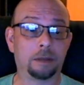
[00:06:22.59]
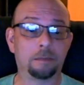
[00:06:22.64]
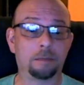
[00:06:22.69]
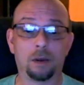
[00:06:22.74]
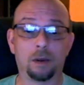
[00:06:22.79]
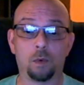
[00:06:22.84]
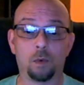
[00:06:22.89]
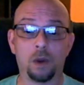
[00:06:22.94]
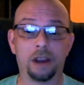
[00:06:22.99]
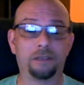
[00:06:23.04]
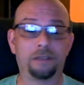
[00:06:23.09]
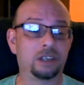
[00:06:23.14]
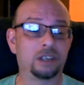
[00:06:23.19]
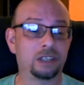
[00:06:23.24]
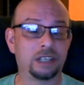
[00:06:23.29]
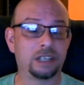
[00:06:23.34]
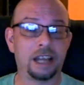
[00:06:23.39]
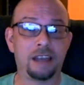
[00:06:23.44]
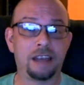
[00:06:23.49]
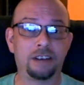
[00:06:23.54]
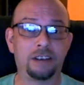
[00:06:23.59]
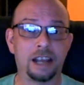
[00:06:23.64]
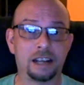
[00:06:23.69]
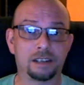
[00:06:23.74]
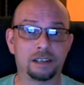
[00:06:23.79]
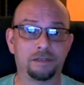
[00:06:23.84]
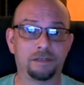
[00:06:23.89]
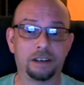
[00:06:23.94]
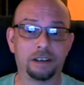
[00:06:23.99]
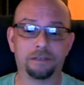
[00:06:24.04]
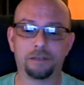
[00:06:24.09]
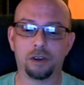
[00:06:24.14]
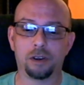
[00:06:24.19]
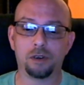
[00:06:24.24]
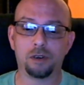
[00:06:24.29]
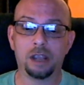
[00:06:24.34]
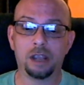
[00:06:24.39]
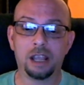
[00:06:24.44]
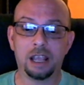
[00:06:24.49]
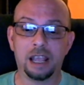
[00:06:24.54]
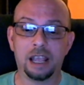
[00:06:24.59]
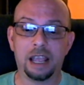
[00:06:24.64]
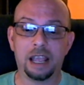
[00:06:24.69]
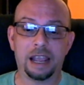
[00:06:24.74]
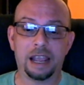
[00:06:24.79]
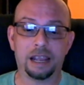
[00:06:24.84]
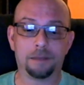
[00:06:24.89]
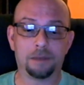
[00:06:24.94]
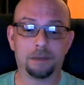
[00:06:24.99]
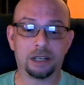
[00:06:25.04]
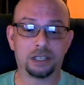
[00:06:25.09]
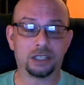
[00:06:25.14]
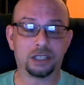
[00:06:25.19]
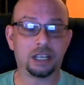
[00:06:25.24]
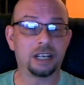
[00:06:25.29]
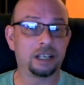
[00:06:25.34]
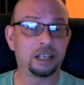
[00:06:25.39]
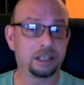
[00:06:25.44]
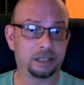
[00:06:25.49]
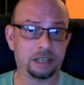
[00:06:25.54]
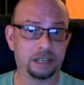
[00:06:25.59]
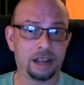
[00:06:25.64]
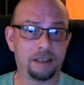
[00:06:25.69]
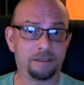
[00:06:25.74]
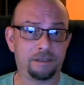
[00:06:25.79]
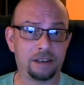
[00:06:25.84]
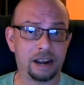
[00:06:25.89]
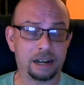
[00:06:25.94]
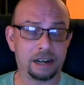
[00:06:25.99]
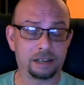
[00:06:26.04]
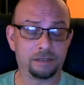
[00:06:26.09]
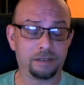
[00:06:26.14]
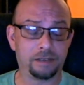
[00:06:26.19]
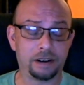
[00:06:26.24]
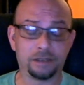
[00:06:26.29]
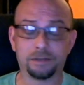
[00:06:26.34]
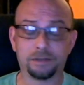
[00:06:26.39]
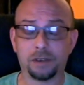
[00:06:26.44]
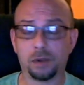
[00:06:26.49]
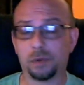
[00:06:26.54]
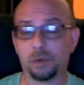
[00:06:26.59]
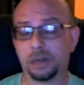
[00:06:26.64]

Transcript: My wife doesn't have an activated phone, and my son doesn't have an activated phone.